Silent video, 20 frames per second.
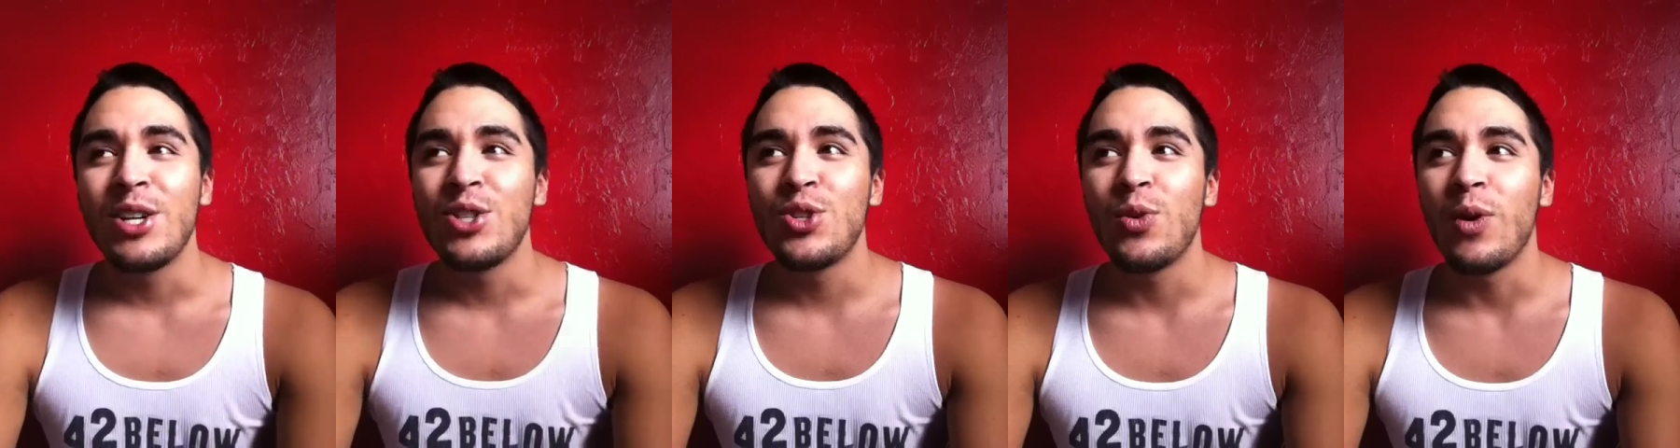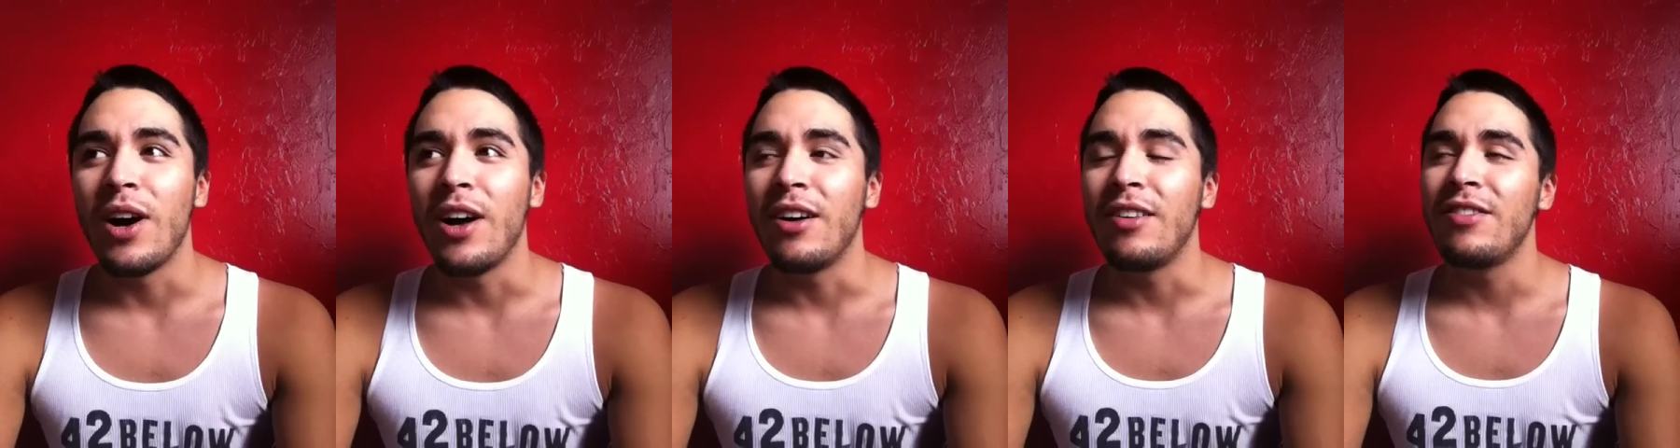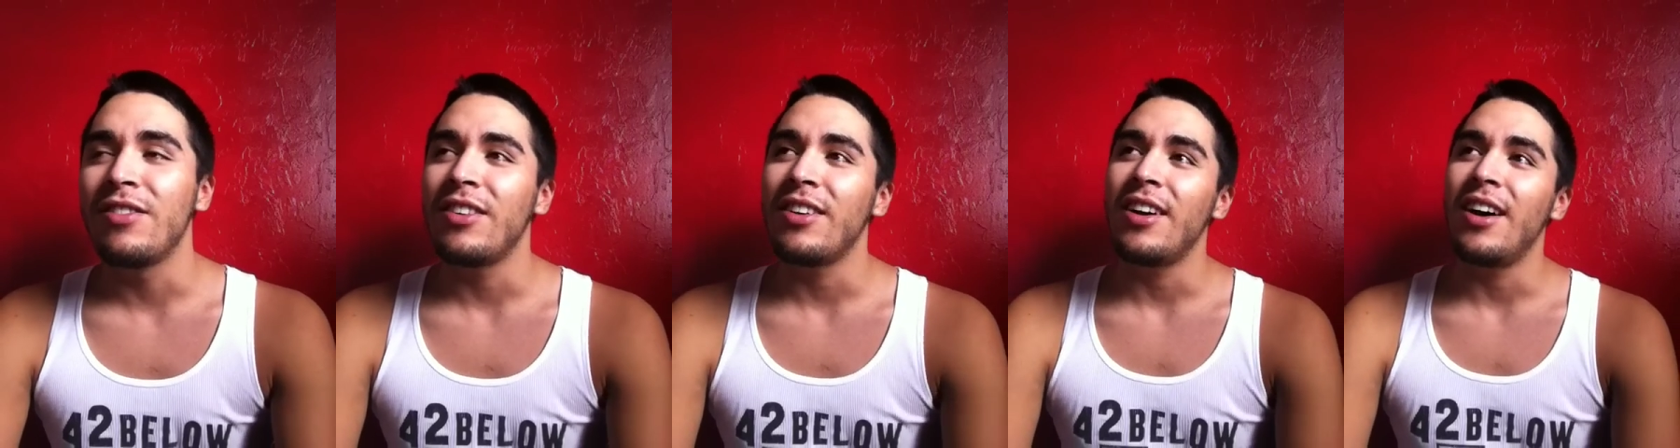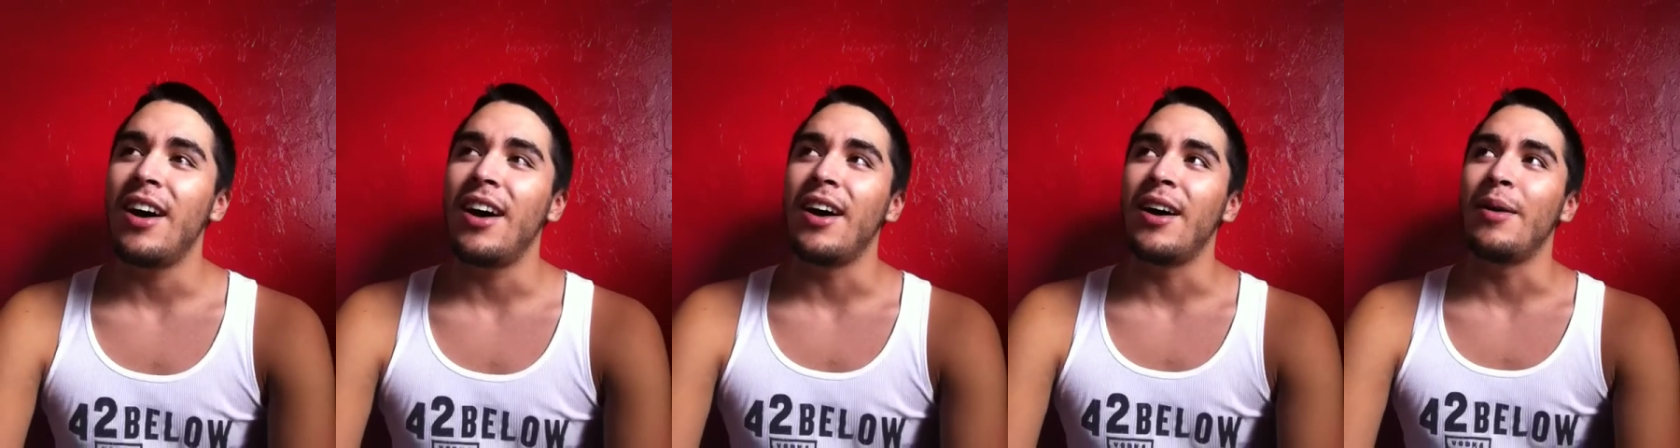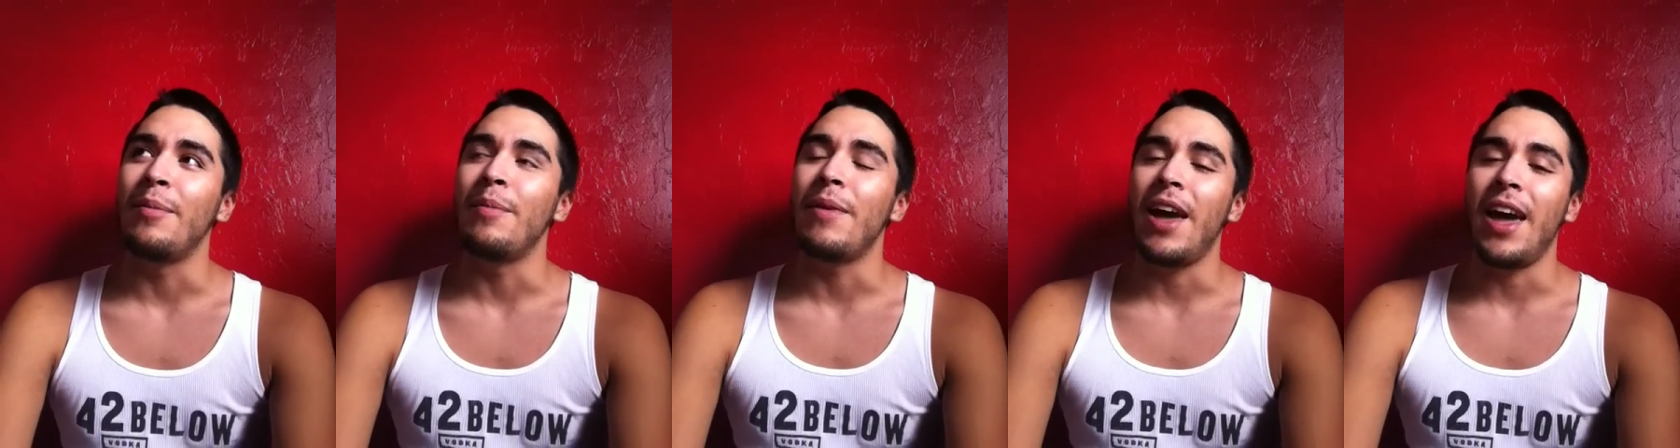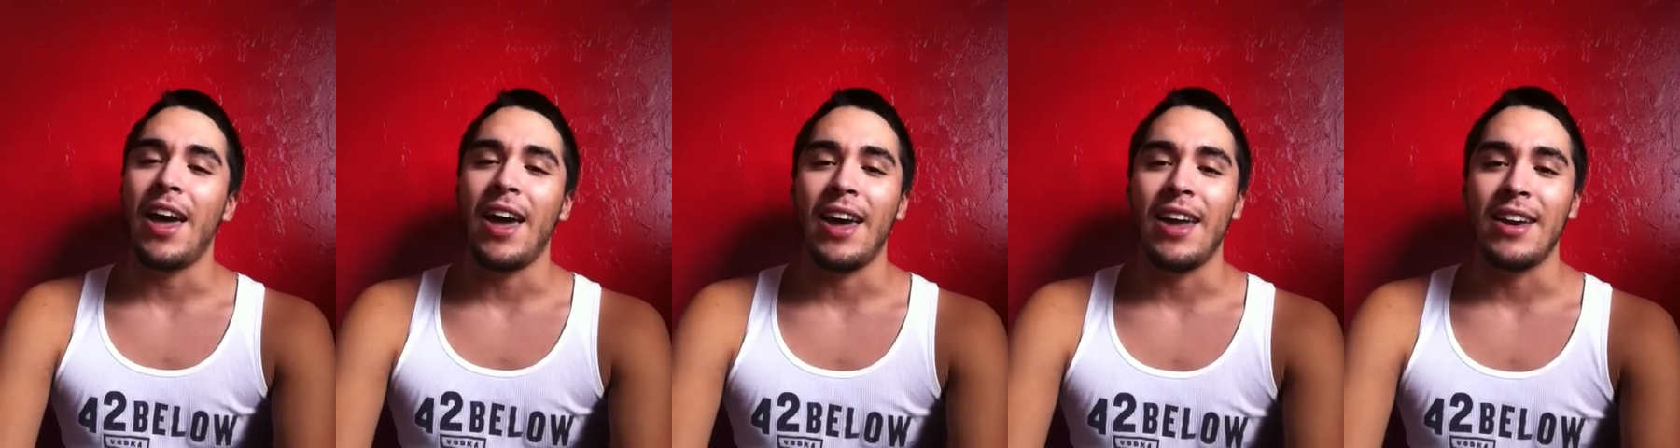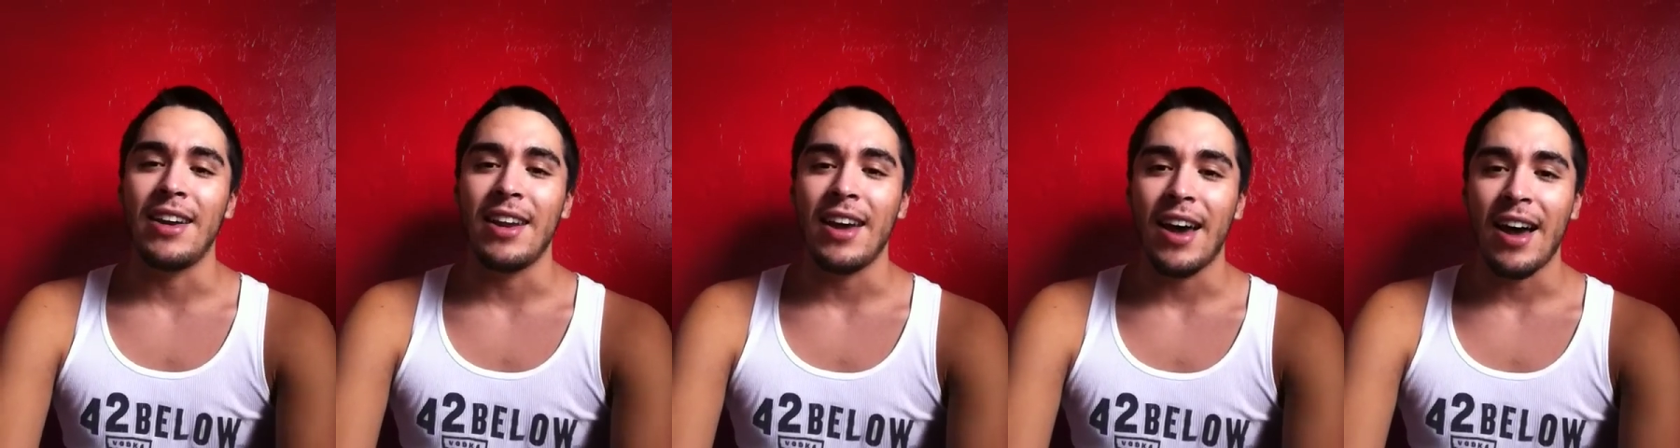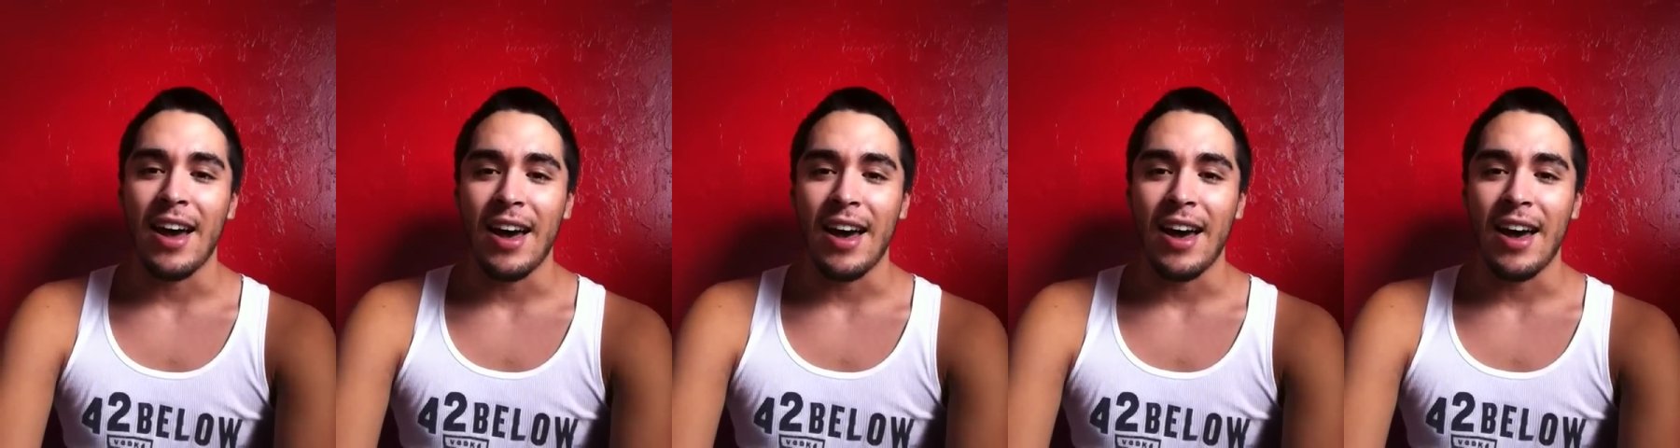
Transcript: 12, and